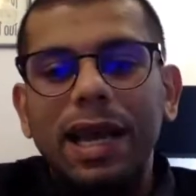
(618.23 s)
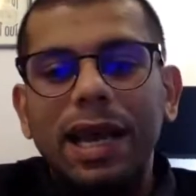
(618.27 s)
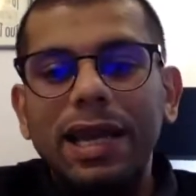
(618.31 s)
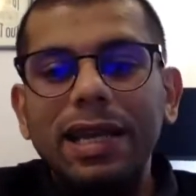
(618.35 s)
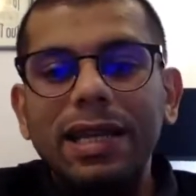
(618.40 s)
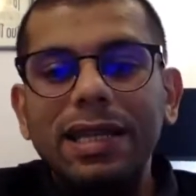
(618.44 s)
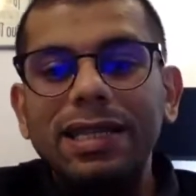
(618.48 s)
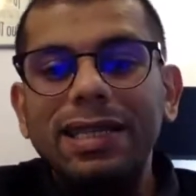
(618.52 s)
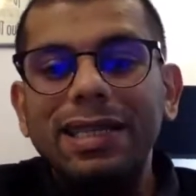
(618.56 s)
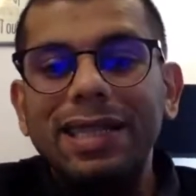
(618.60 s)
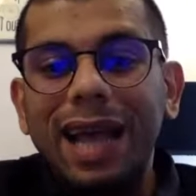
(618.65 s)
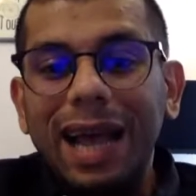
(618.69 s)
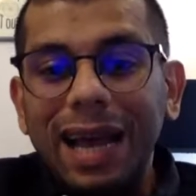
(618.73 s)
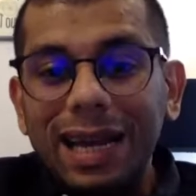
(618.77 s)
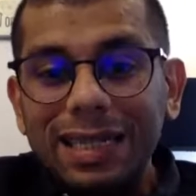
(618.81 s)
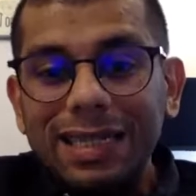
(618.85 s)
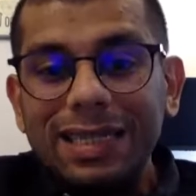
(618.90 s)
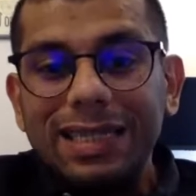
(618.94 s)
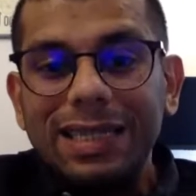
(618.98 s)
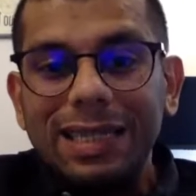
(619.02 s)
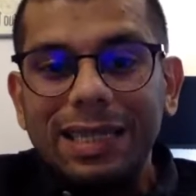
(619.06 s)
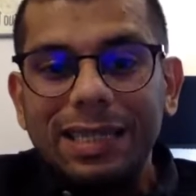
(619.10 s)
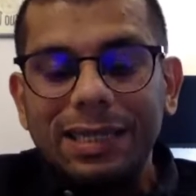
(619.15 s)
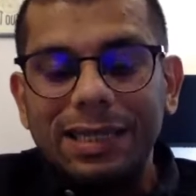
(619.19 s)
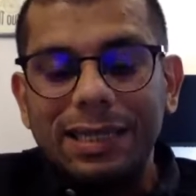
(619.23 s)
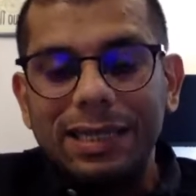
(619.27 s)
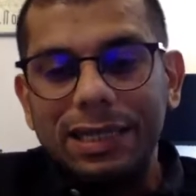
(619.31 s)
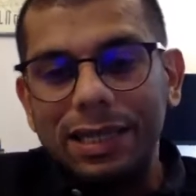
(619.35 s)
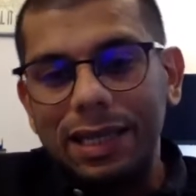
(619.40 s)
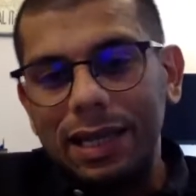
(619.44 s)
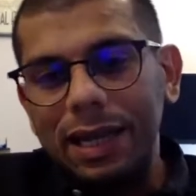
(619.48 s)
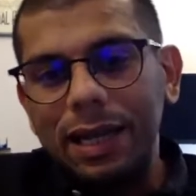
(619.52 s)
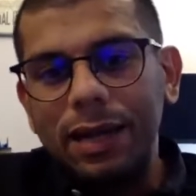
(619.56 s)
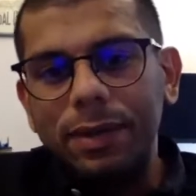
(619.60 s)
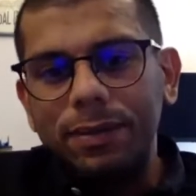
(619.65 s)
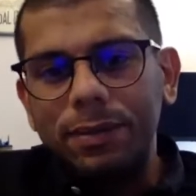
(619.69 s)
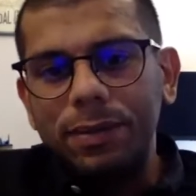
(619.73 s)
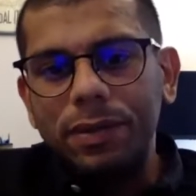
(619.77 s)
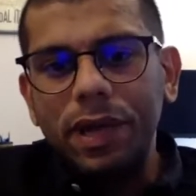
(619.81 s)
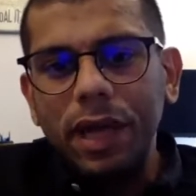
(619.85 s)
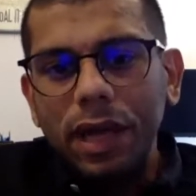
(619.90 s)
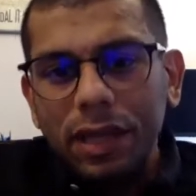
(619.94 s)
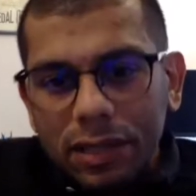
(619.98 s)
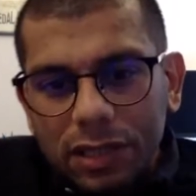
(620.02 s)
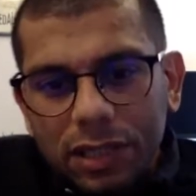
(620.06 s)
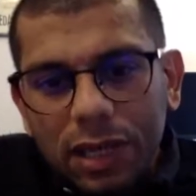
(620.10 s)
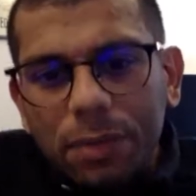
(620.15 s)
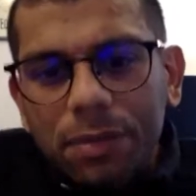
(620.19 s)
And in that sense,
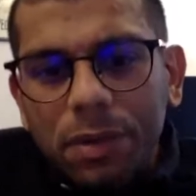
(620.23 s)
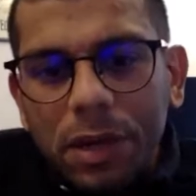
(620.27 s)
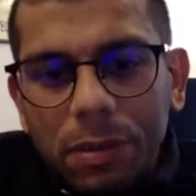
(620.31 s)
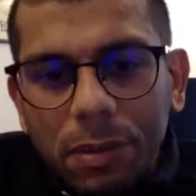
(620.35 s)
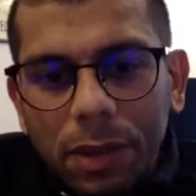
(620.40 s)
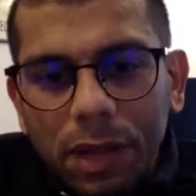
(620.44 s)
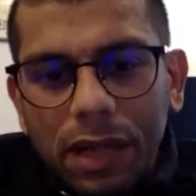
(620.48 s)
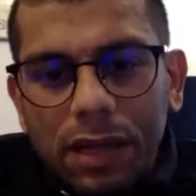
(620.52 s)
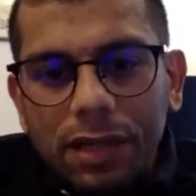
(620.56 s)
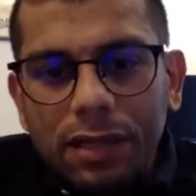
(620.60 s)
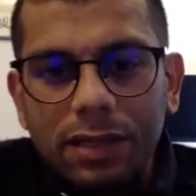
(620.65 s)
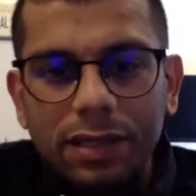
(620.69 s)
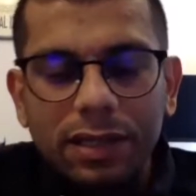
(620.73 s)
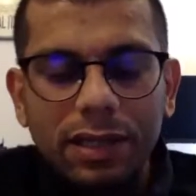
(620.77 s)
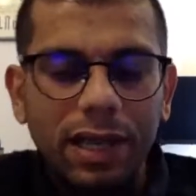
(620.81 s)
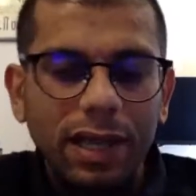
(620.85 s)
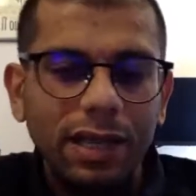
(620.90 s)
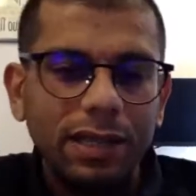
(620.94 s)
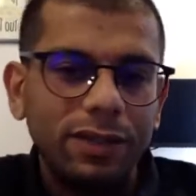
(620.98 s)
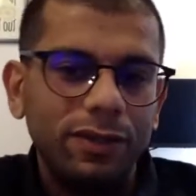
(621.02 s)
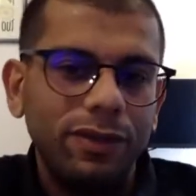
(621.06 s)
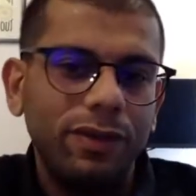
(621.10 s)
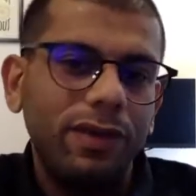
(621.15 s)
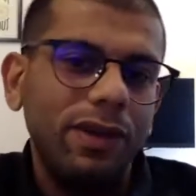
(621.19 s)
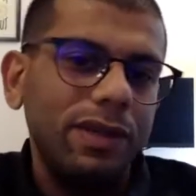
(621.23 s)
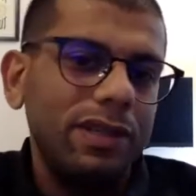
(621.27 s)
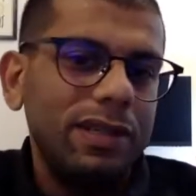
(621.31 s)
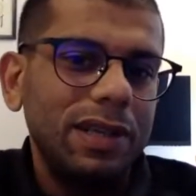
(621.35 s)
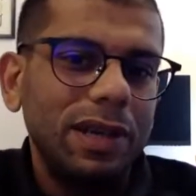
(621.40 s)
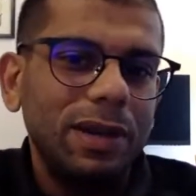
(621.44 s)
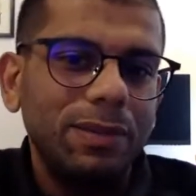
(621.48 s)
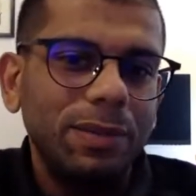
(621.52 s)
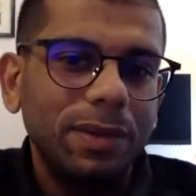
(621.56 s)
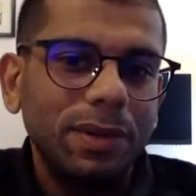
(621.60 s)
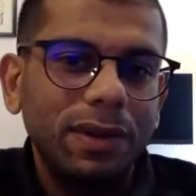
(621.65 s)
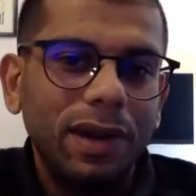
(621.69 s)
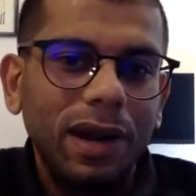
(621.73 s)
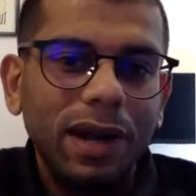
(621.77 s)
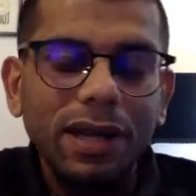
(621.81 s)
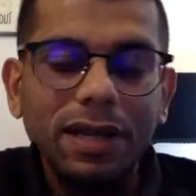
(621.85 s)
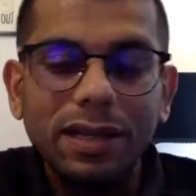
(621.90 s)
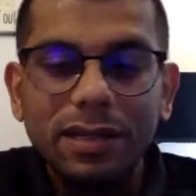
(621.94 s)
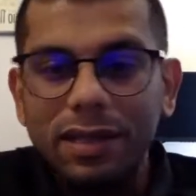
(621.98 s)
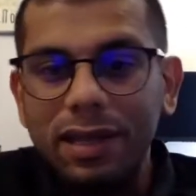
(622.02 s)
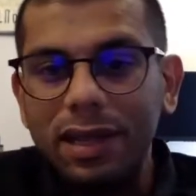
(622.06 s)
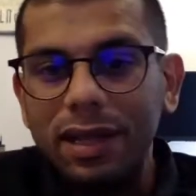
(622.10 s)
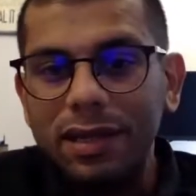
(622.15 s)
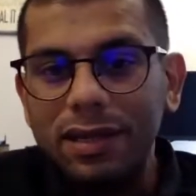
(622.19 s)
take Sabrimala's case, for example,
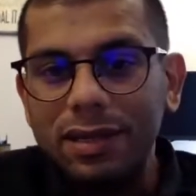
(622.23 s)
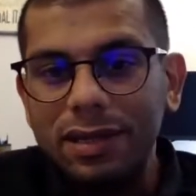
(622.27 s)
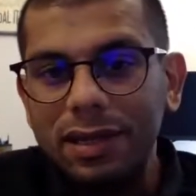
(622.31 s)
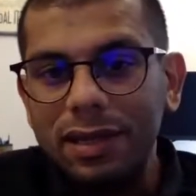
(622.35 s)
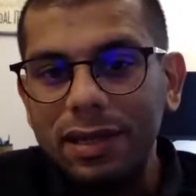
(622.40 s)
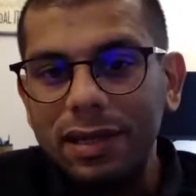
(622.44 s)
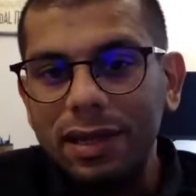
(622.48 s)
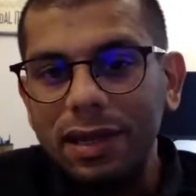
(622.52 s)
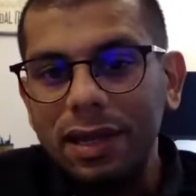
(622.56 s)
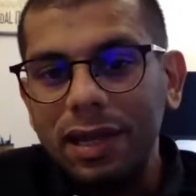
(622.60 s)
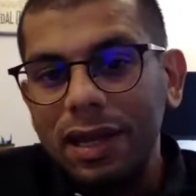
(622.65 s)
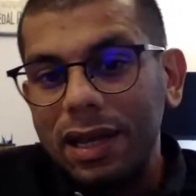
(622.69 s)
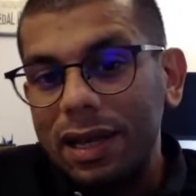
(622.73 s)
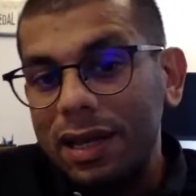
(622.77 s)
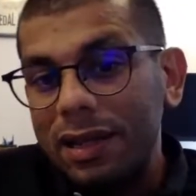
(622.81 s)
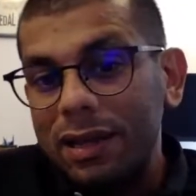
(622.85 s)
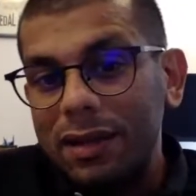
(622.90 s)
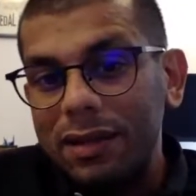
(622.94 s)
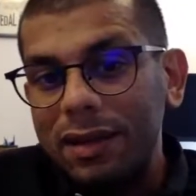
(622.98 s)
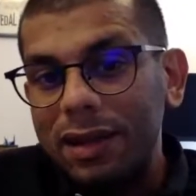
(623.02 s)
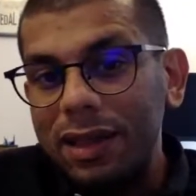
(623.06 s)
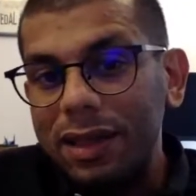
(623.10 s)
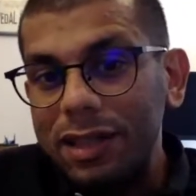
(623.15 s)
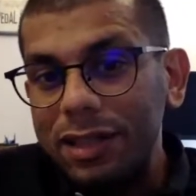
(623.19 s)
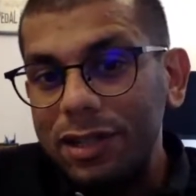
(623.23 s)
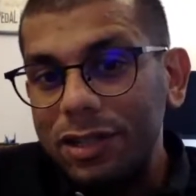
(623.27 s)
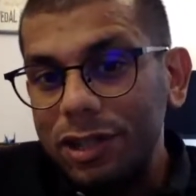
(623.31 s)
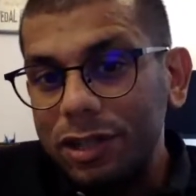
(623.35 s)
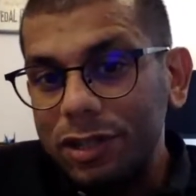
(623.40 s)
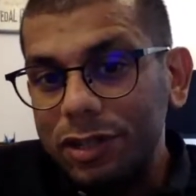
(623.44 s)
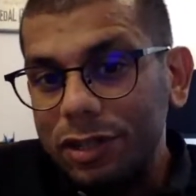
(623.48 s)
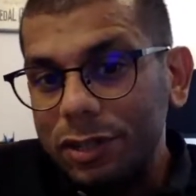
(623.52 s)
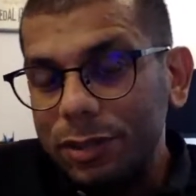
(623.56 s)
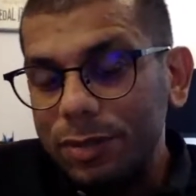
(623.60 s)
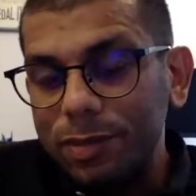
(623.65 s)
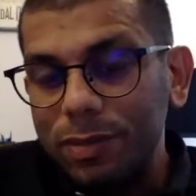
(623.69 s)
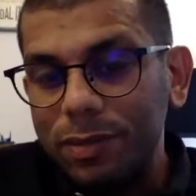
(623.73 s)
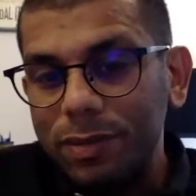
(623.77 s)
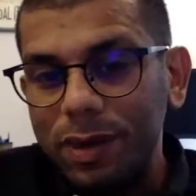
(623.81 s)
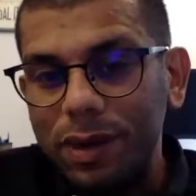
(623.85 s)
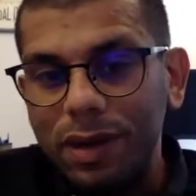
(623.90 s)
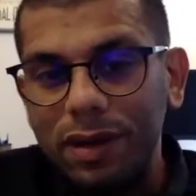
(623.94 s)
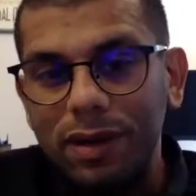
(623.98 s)
right? There is a religious